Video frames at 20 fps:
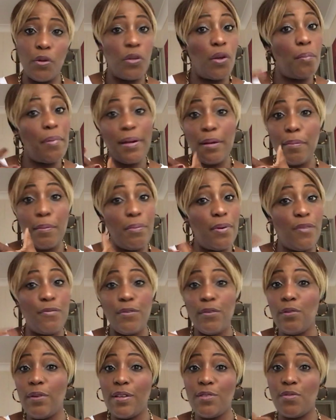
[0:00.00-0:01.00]
Not many people are
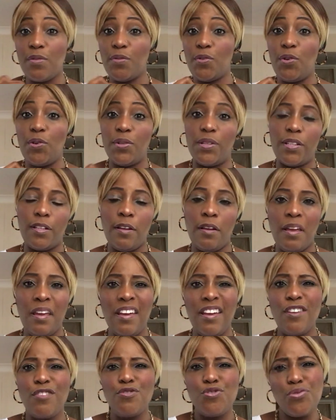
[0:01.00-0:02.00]
followers of God.
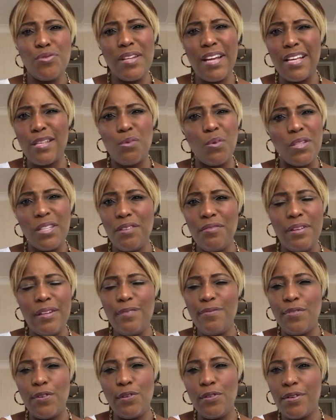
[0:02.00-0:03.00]
Judas, was he really
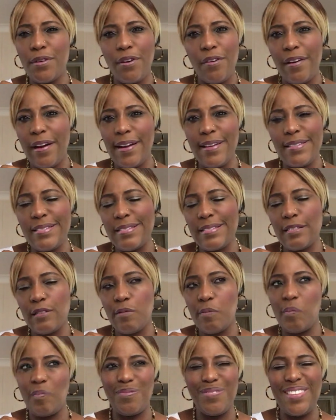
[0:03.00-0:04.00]
following Christ?
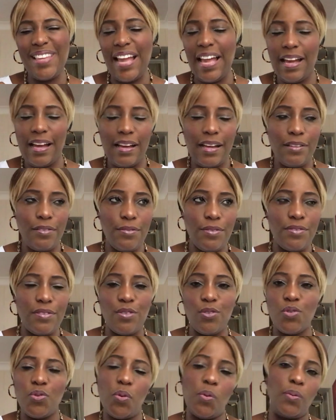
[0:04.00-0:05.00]
Nah, I don't
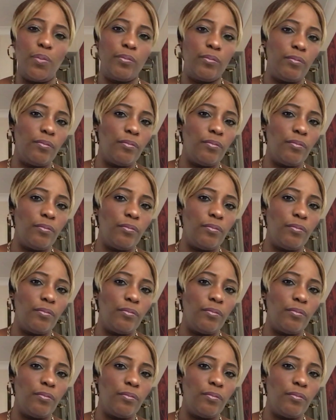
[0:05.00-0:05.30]
think so.